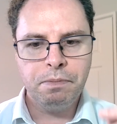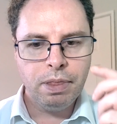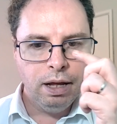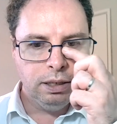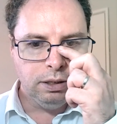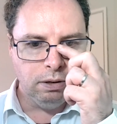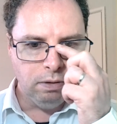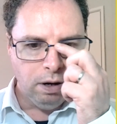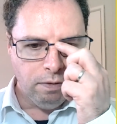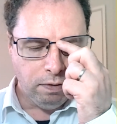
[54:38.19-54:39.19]
So
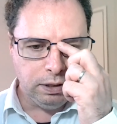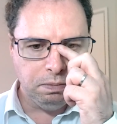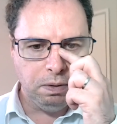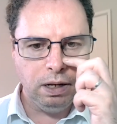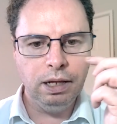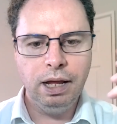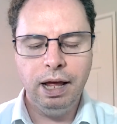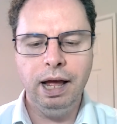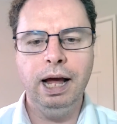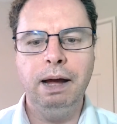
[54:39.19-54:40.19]
first of all,
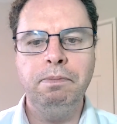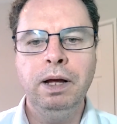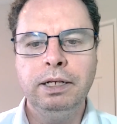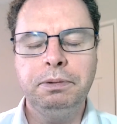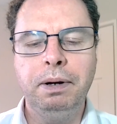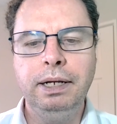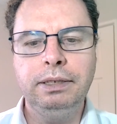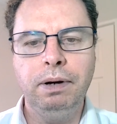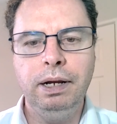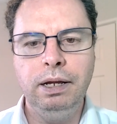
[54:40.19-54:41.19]

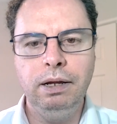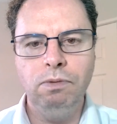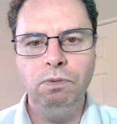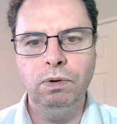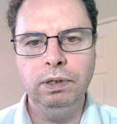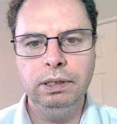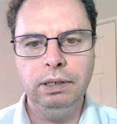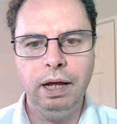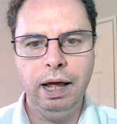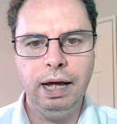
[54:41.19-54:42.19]

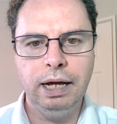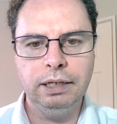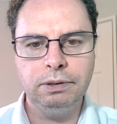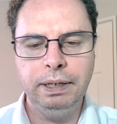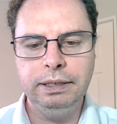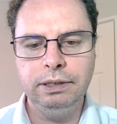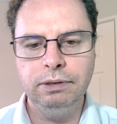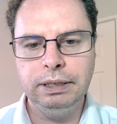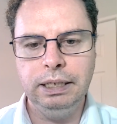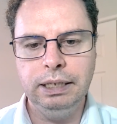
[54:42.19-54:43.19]
2021-22
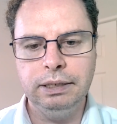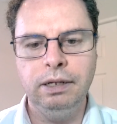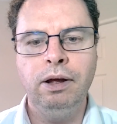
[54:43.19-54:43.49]
season